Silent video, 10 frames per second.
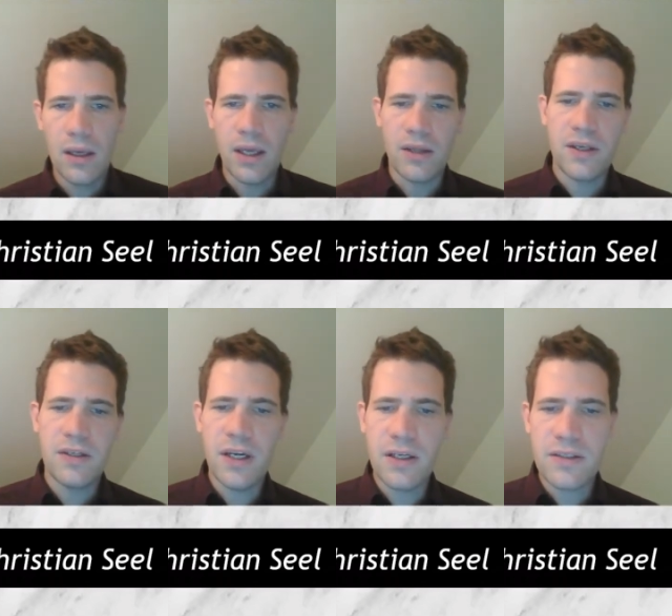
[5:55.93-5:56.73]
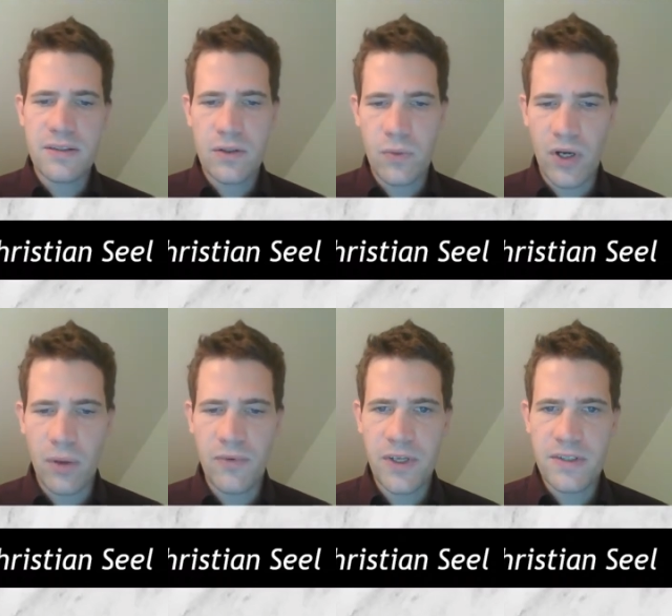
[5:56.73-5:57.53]
Yeah, the idea is quite
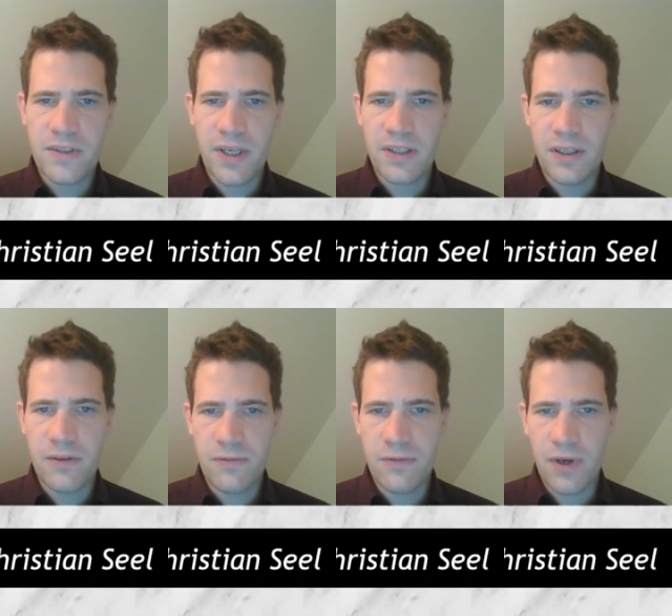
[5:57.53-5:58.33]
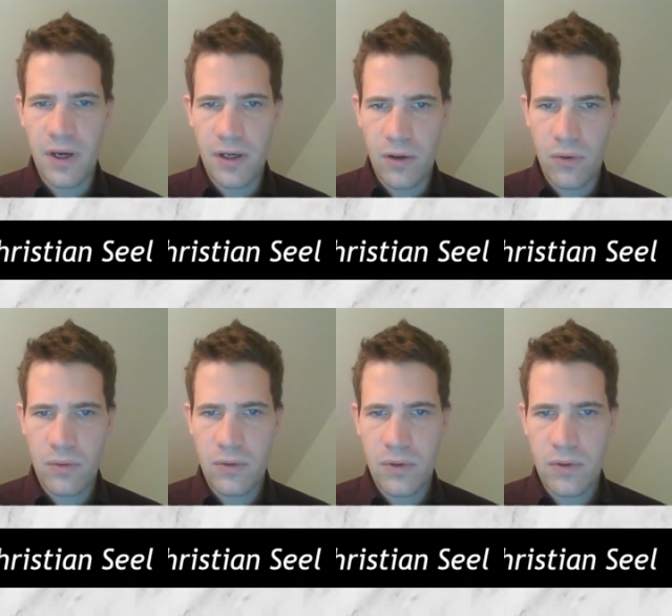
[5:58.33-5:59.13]
obvious that if I
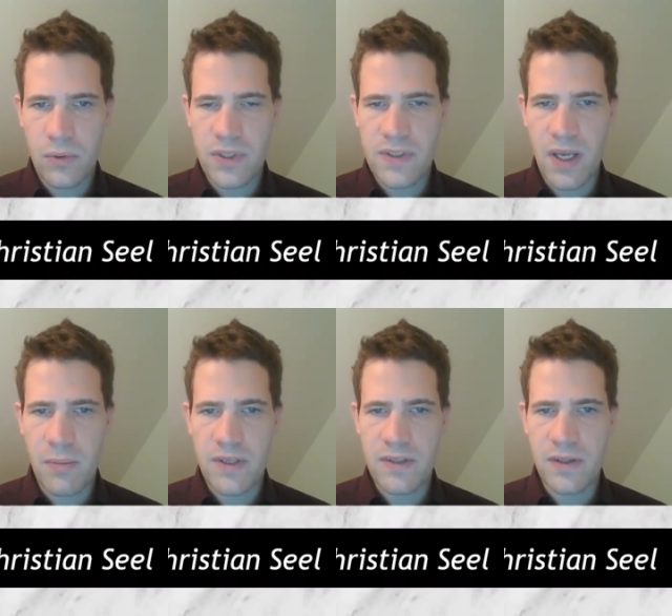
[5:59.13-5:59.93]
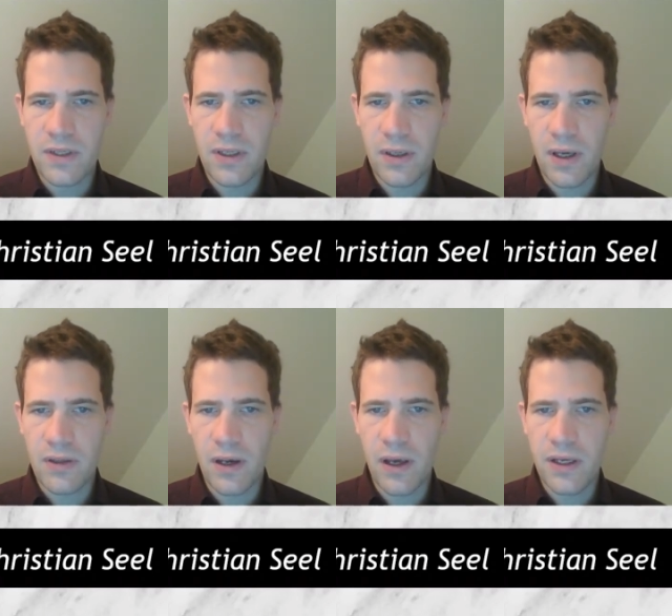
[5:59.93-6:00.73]
now do the same as in the
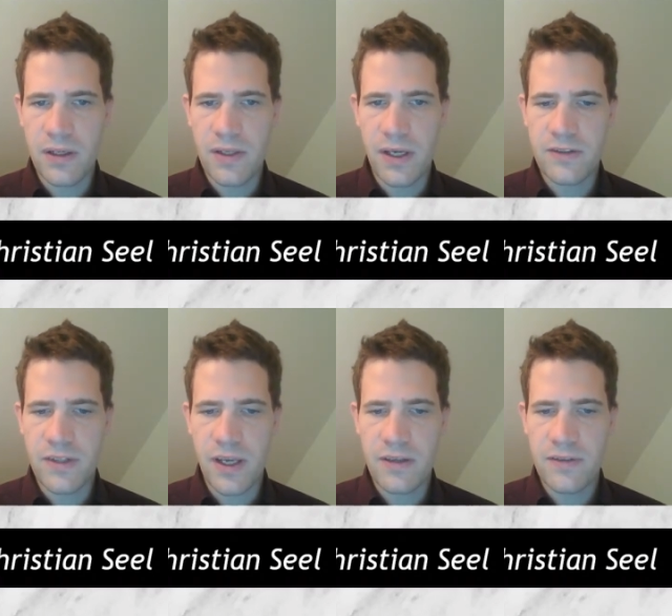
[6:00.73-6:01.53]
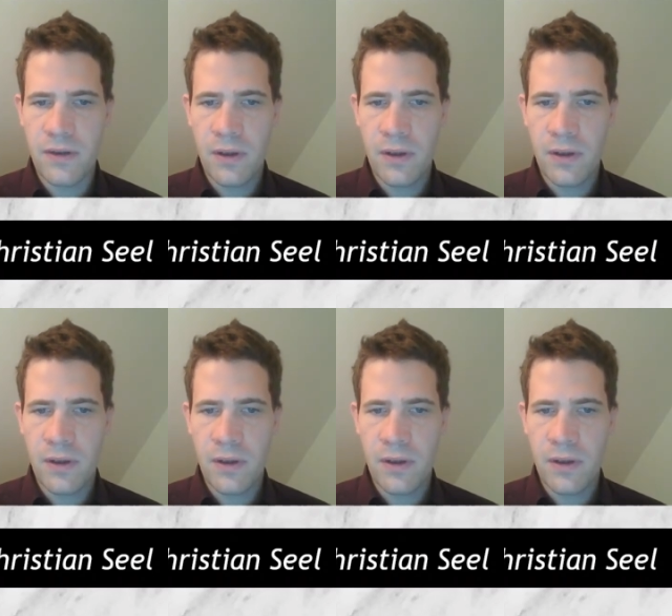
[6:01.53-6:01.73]
other line, takes,